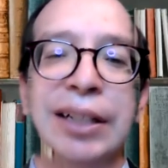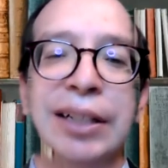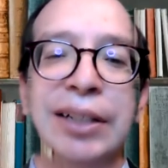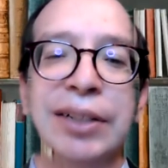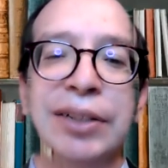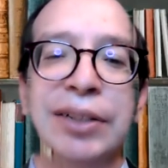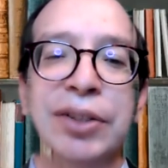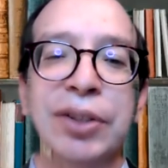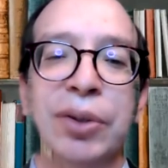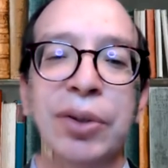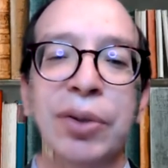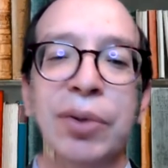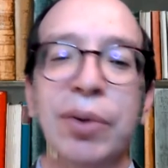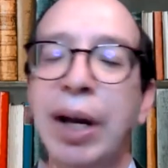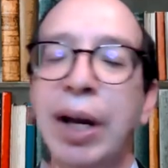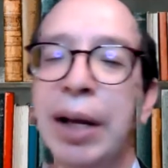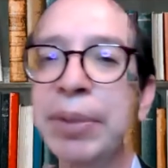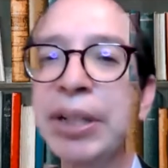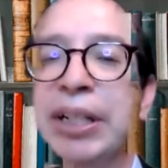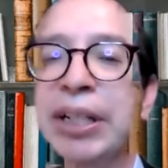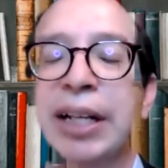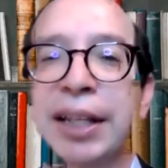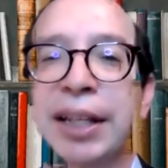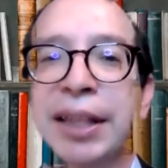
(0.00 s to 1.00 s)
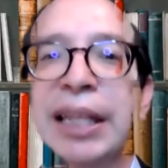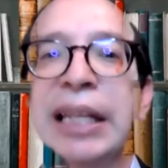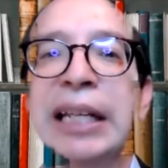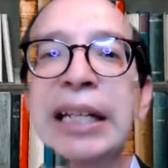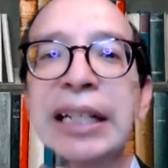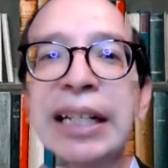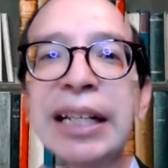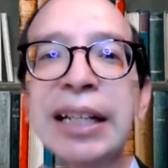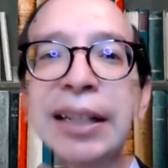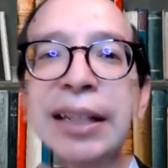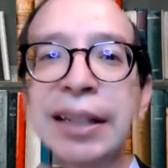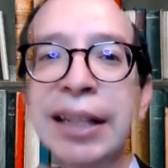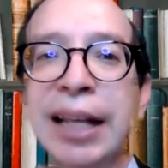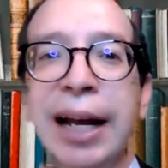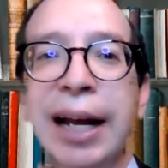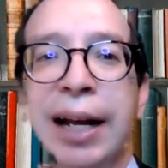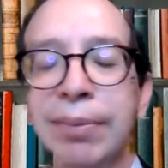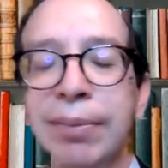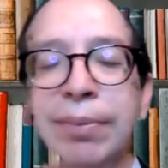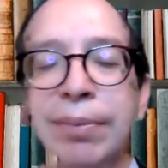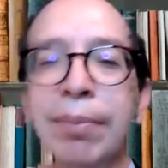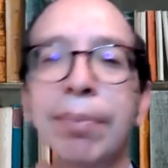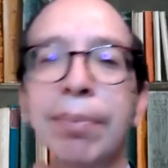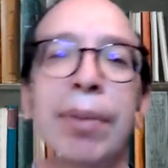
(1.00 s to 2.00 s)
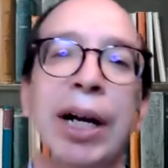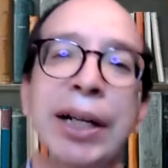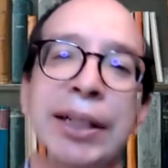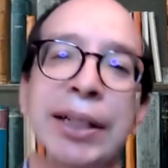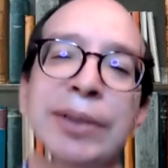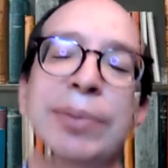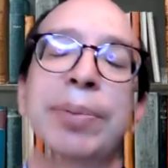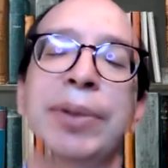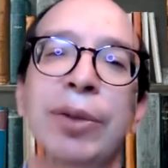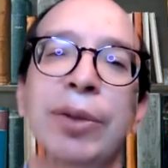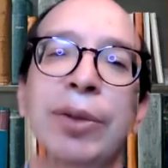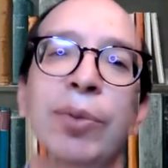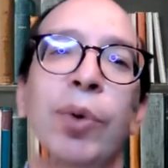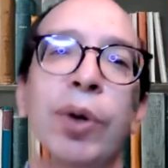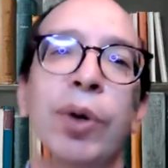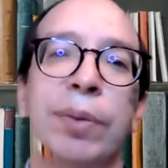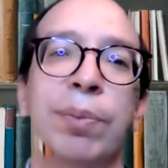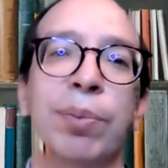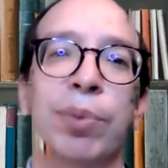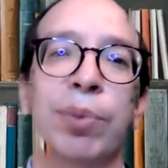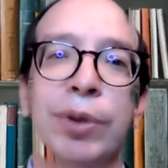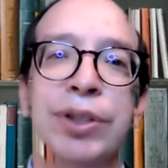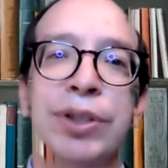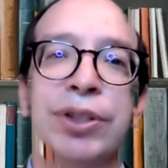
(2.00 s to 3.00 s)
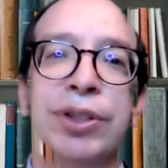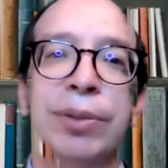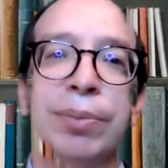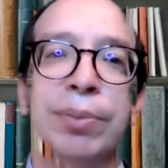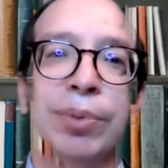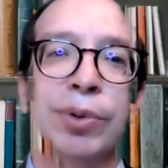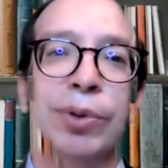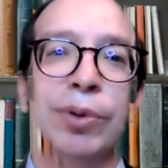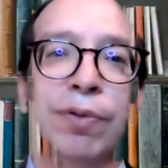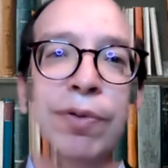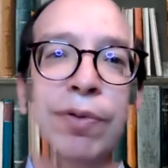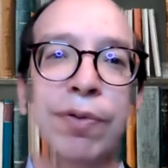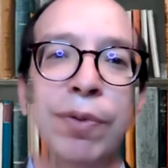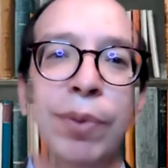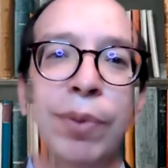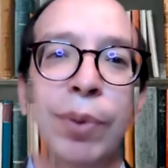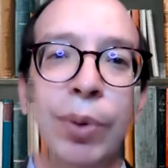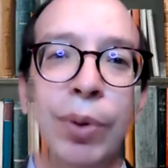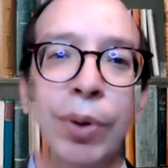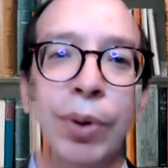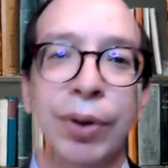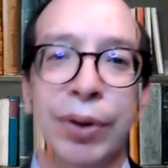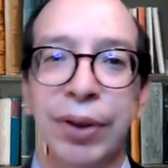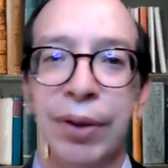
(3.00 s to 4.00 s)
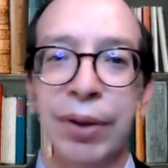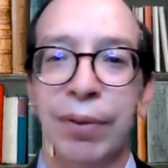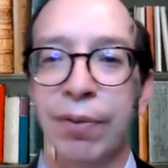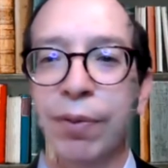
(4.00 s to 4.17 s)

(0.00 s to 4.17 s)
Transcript: so, I mean, I think that might be one principle for